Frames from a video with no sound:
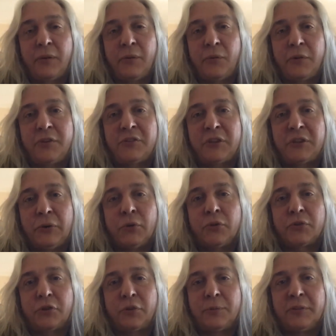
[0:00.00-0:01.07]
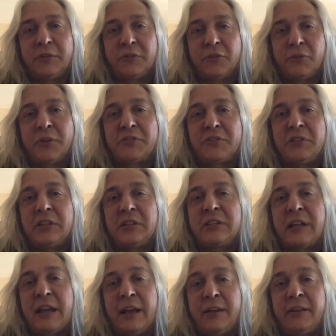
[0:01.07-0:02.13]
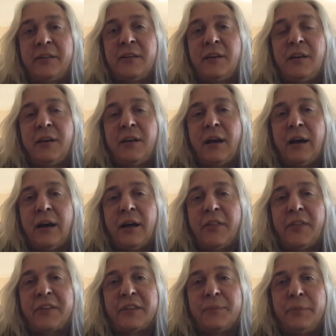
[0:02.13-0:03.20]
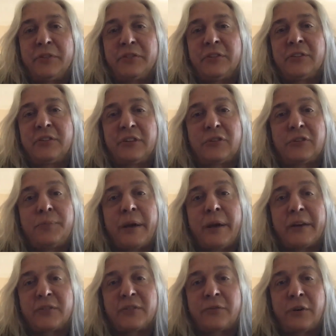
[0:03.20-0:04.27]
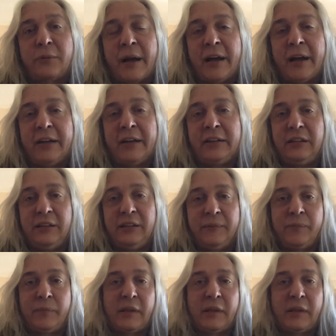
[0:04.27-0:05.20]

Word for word: What is the goals of the business? What is the intent uh, that the business expects from IT?